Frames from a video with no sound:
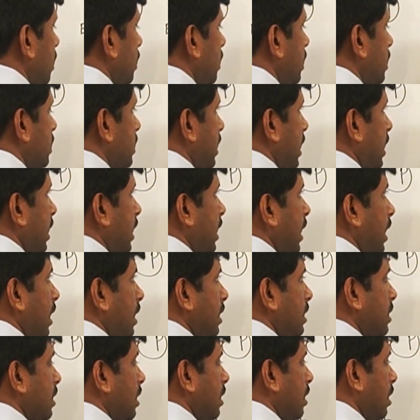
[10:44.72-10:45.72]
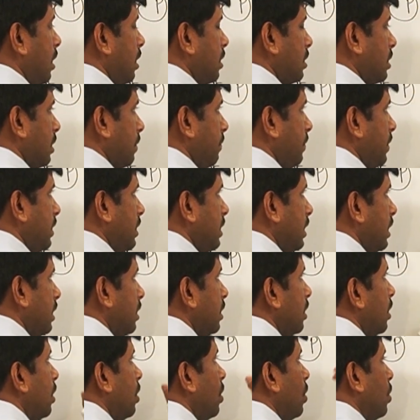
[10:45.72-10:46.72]
these 10 calories are not
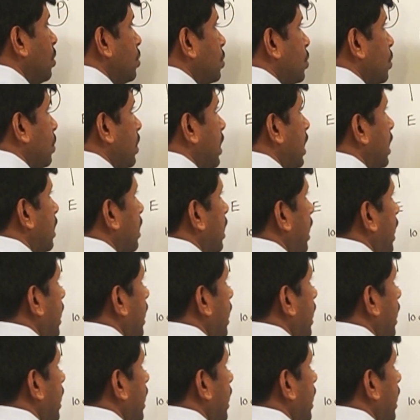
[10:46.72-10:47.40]
sufficient, so that